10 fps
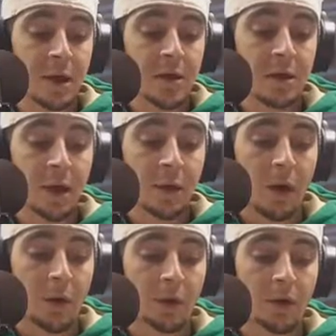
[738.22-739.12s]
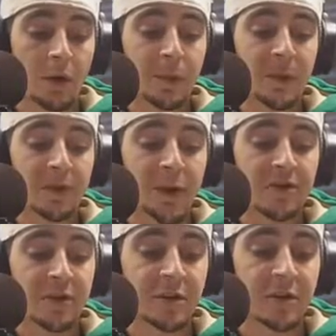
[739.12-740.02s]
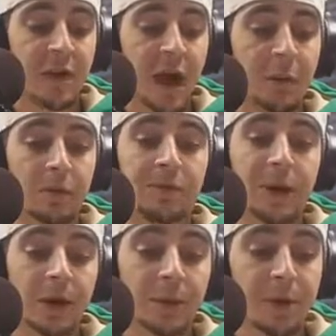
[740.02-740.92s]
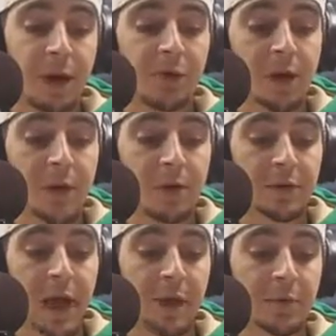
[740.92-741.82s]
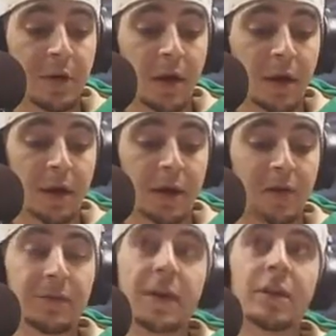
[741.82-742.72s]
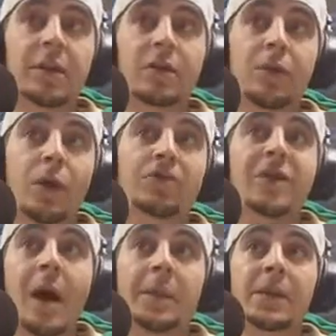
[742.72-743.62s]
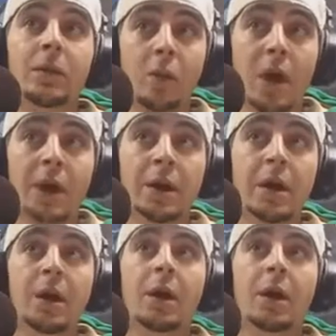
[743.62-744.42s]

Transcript: So it'll be interesting to see. I was very impressed with Notre Dame's defense as far as stopping the run.